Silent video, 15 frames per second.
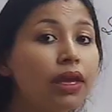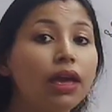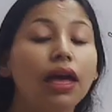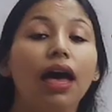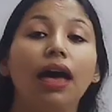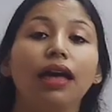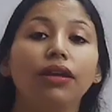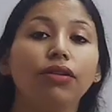
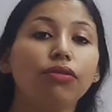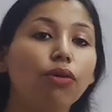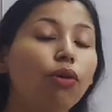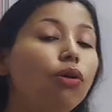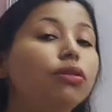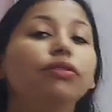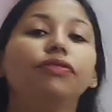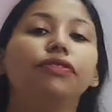And
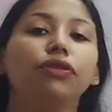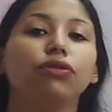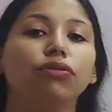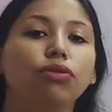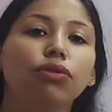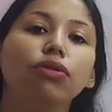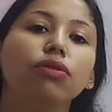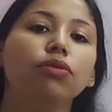all of you
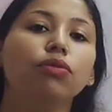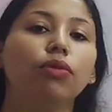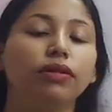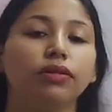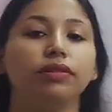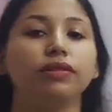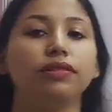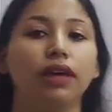know what is
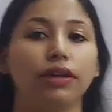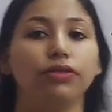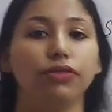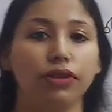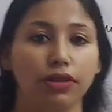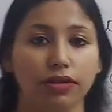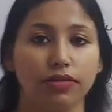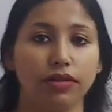a
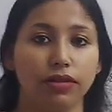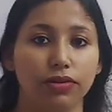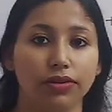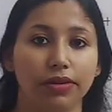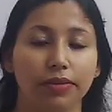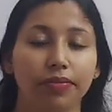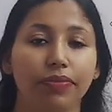saturated solution.